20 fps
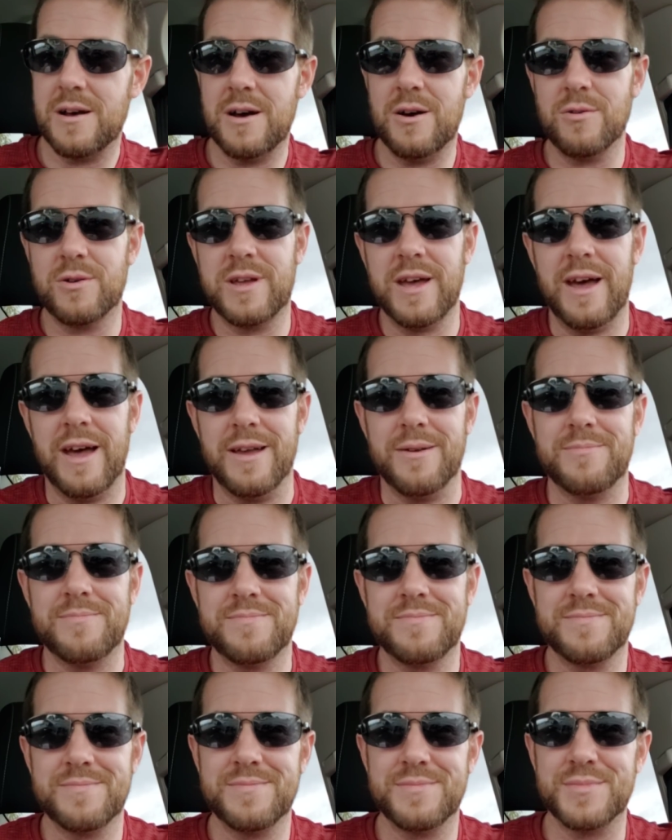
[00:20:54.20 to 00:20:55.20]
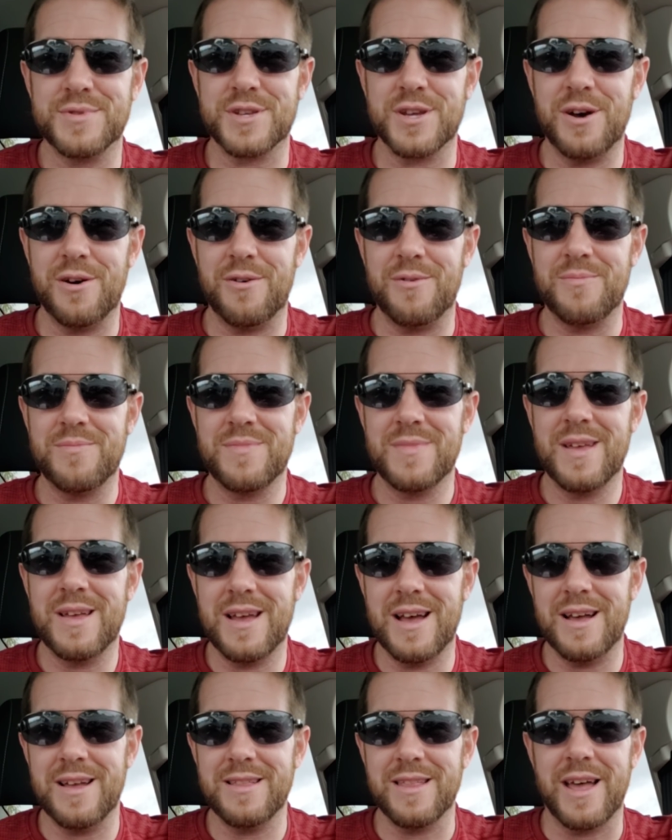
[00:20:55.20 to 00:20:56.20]
Okay, so
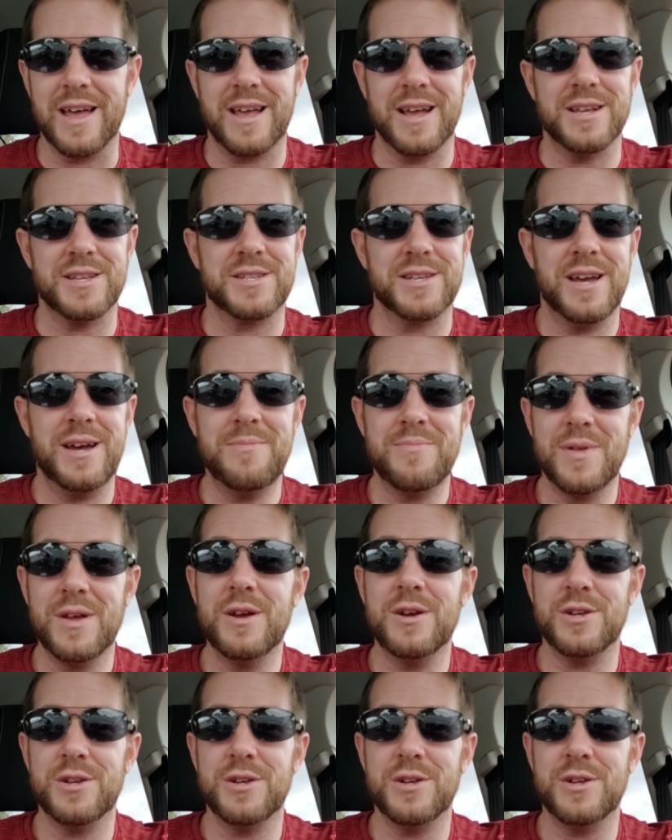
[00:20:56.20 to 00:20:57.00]
like I said,